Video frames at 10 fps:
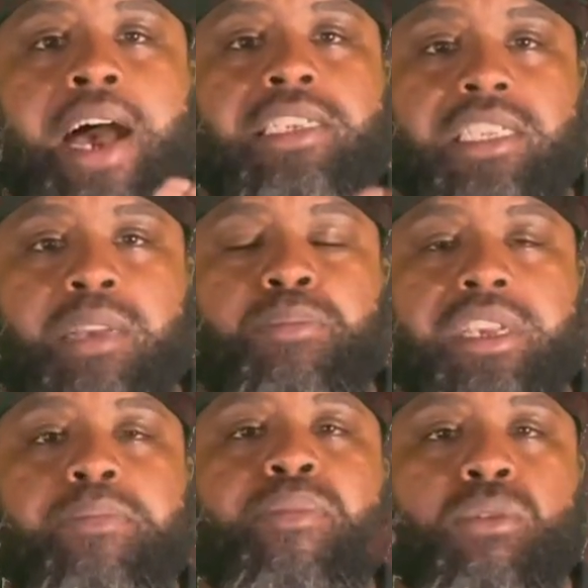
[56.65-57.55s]
I
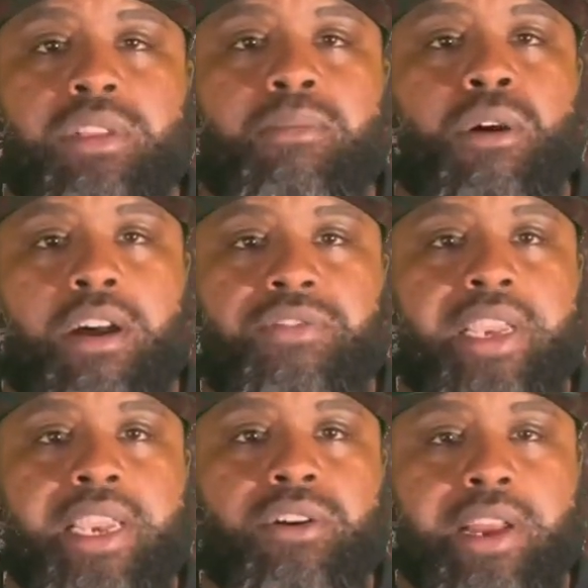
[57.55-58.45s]
simply pulled them off the
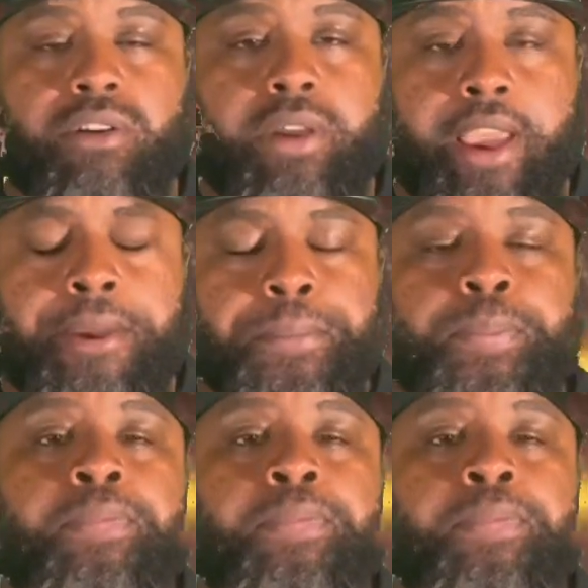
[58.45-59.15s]
internet, okay?